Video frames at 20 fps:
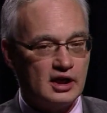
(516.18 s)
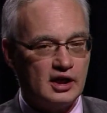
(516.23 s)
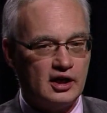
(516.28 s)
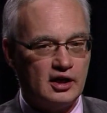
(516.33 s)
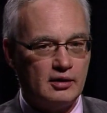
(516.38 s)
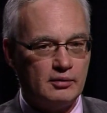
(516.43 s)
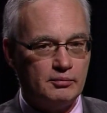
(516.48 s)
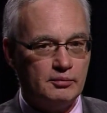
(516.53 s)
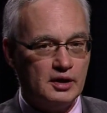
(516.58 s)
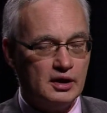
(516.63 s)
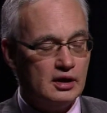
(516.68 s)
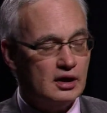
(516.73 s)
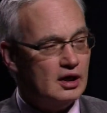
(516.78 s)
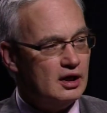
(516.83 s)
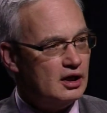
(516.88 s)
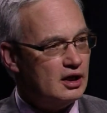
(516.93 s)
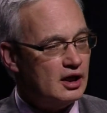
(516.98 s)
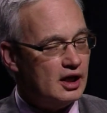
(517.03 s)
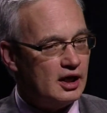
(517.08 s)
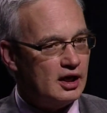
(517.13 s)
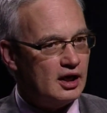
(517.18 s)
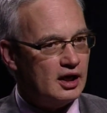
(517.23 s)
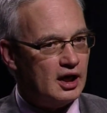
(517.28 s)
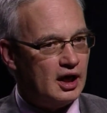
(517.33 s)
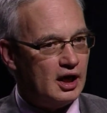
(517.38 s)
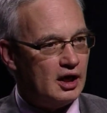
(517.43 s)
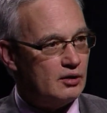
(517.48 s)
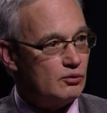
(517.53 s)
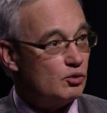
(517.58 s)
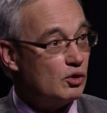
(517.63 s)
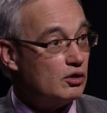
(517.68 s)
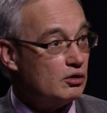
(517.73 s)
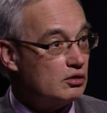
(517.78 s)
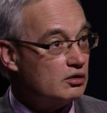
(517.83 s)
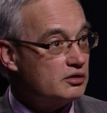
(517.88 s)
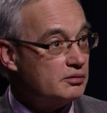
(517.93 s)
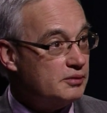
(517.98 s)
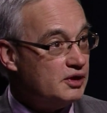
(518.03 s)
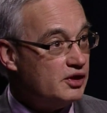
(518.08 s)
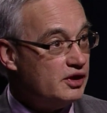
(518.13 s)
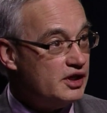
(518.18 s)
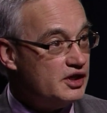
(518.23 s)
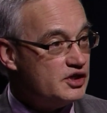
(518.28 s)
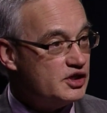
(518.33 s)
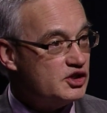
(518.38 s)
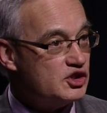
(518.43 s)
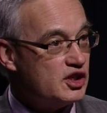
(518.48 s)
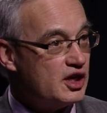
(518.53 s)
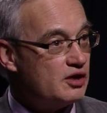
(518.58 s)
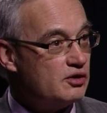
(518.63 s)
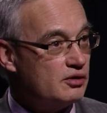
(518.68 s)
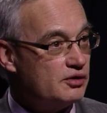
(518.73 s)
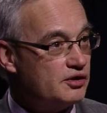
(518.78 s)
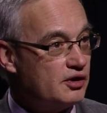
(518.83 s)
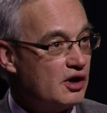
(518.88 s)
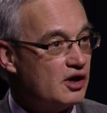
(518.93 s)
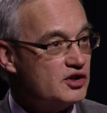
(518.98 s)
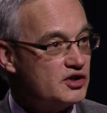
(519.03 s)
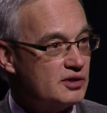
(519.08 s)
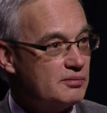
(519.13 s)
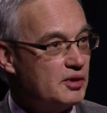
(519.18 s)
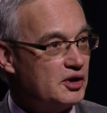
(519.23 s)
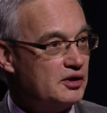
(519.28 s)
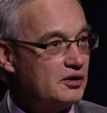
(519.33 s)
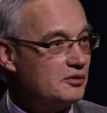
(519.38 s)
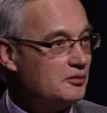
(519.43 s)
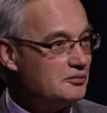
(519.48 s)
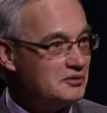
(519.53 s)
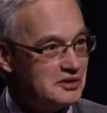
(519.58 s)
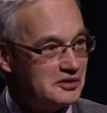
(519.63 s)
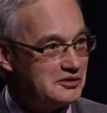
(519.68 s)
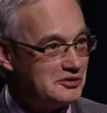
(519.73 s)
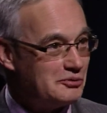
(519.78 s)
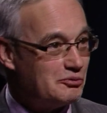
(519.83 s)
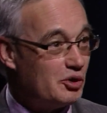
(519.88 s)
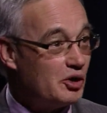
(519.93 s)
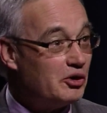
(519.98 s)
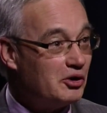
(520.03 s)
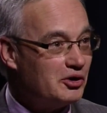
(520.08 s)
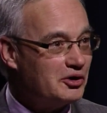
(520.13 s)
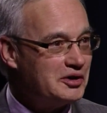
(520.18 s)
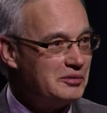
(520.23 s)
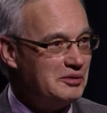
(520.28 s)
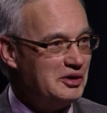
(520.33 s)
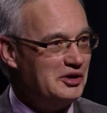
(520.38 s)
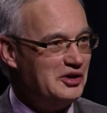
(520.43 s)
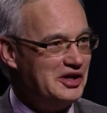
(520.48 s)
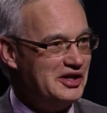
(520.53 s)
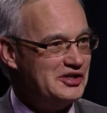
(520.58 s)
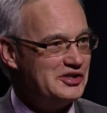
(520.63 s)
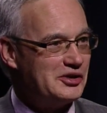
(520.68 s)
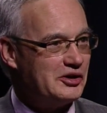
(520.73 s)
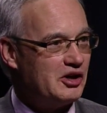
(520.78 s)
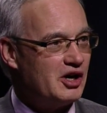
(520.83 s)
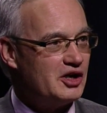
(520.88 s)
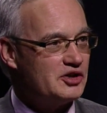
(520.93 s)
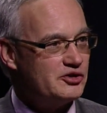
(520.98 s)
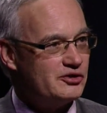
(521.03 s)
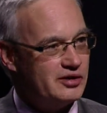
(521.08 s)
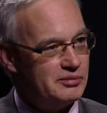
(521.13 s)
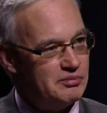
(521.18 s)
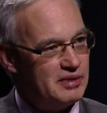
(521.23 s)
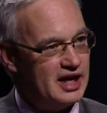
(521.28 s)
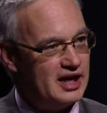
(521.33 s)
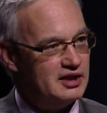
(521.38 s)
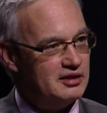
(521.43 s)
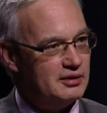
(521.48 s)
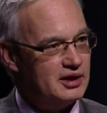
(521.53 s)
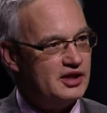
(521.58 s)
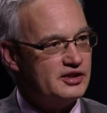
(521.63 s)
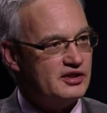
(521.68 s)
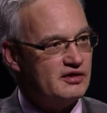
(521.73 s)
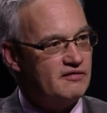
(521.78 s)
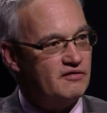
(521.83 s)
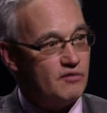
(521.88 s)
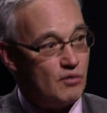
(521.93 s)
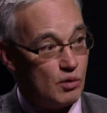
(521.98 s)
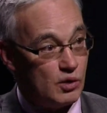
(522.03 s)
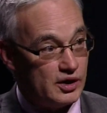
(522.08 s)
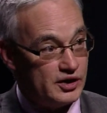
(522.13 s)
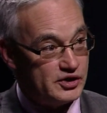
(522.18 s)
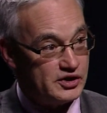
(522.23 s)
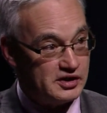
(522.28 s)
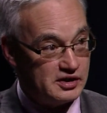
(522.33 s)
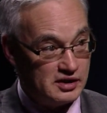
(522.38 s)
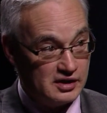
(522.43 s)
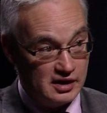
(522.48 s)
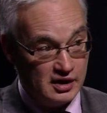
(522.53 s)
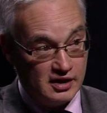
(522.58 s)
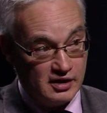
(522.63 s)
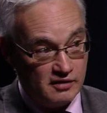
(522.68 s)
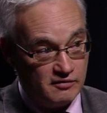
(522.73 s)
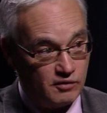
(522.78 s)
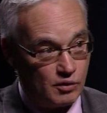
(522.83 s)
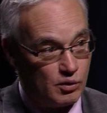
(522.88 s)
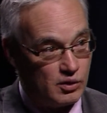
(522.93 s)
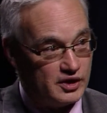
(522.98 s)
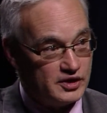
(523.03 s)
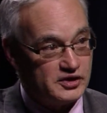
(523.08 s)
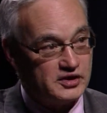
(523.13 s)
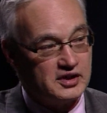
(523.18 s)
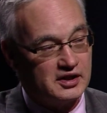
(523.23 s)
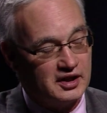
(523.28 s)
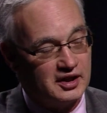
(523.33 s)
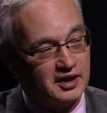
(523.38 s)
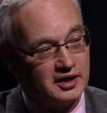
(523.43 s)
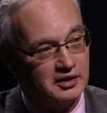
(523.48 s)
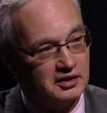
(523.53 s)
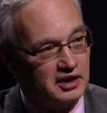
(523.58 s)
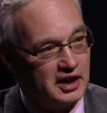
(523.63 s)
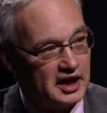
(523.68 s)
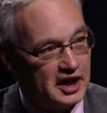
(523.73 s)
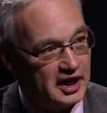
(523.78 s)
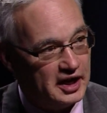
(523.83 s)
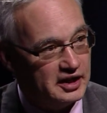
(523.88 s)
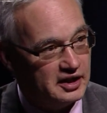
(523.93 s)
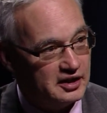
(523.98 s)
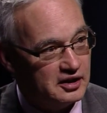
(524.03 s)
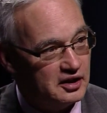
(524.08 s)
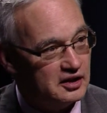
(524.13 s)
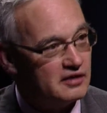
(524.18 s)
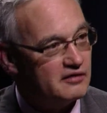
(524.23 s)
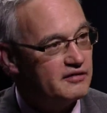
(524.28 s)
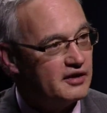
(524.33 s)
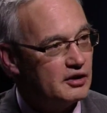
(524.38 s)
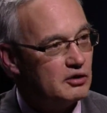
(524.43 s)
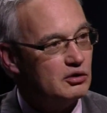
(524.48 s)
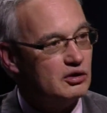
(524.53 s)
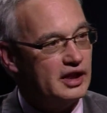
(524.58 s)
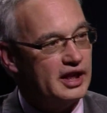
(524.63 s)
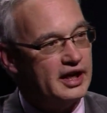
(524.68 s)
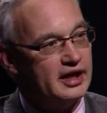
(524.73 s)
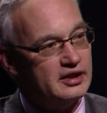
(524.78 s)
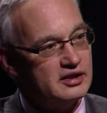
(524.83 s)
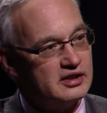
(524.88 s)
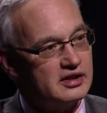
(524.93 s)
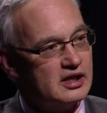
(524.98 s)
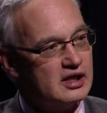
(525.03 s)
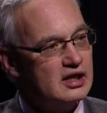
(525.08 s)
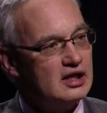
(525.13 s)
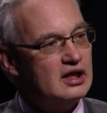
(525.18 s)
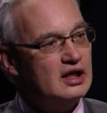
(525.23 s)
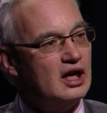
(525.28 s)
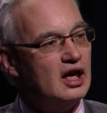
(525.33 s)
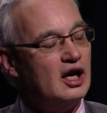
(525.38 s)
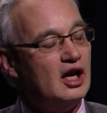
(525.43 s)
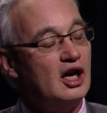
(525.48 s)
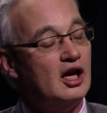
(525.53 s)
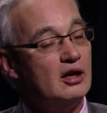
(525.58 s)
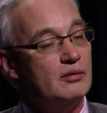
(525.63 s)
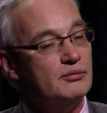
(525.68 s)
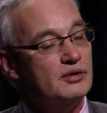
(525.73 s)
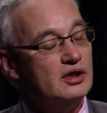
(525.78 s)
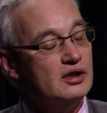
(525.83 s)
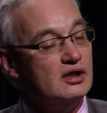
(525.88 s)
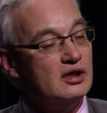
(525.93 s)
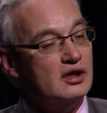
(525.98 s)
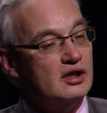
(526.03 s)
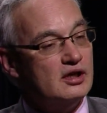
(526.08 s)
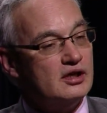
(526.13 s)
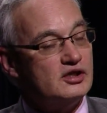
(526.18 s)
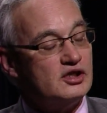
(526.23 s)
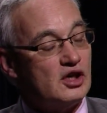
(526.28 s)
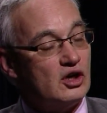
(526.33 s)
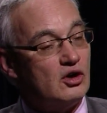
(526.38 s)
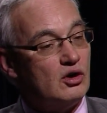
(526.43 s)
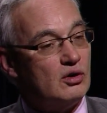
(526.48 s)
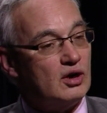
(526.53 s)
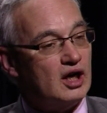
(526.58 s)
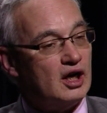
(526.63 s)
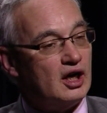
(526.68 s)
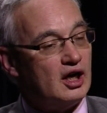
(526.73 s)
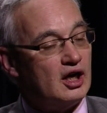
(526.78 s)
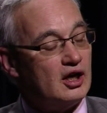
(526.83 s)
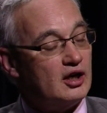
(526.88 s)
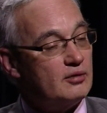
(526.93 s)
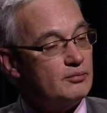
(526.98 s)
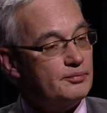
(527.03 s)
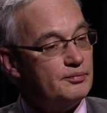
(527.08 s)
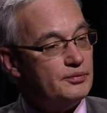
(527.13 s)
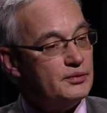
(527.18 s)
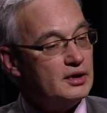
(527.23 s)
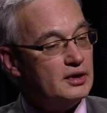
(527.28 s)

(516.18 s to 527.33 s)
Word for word: um, and, and rural communities in general. There are some other just rural communities that are also impacted because of forest, forest uh, land and other federal lands. Right. Um, so. Um,